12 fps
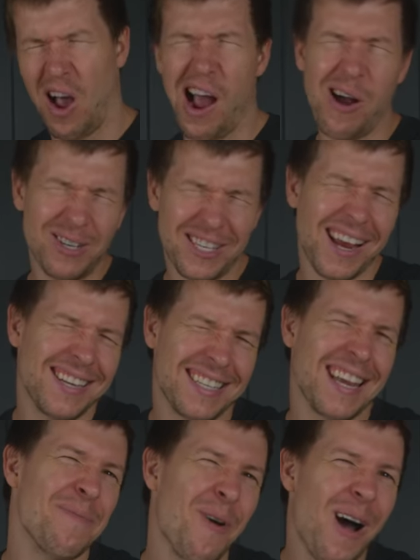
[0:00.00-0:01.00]
I would say
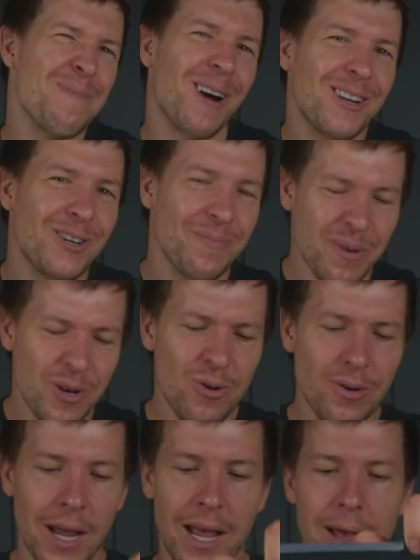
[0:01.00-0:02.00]
semi-budget
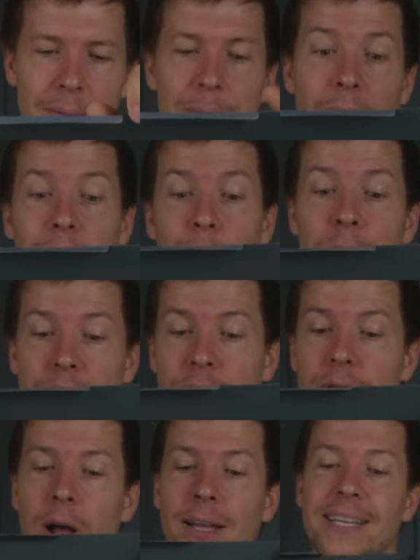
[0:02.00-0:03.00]
build but we're
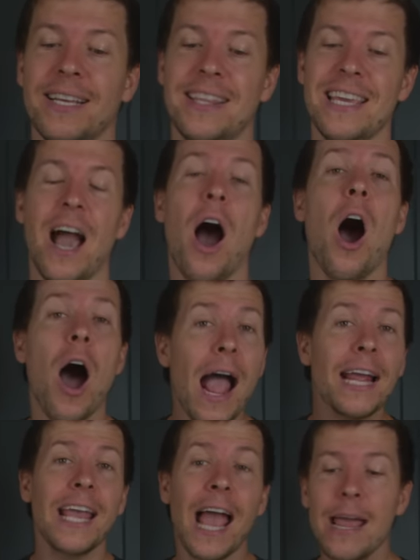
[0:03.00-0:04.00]
utilizing the
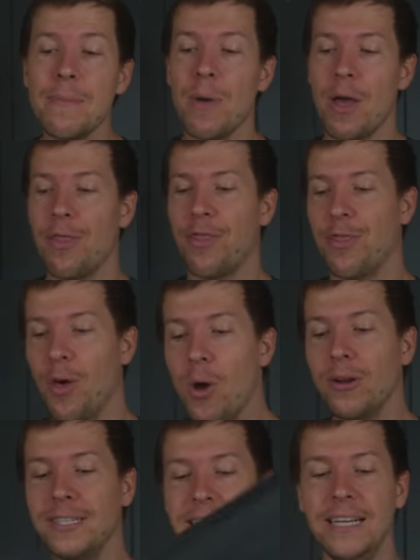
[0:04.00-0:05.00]
iGame
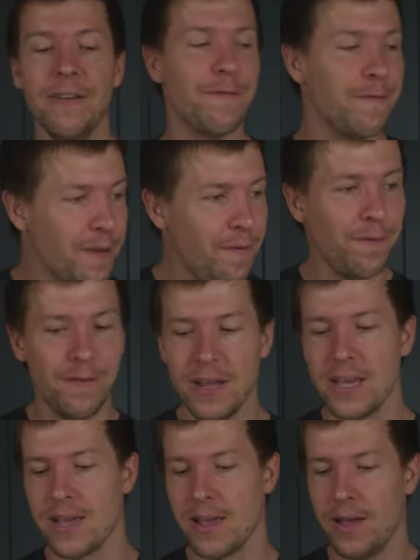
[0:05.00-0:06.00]

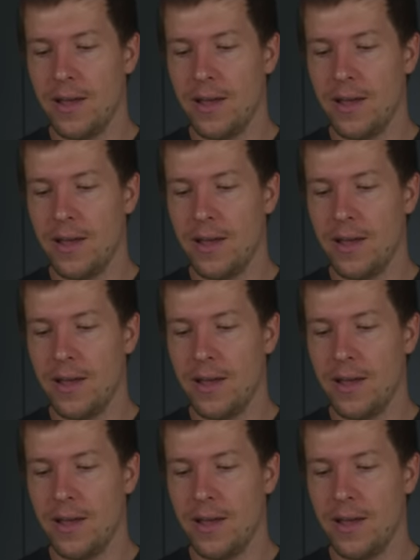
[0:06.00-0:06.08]
3050.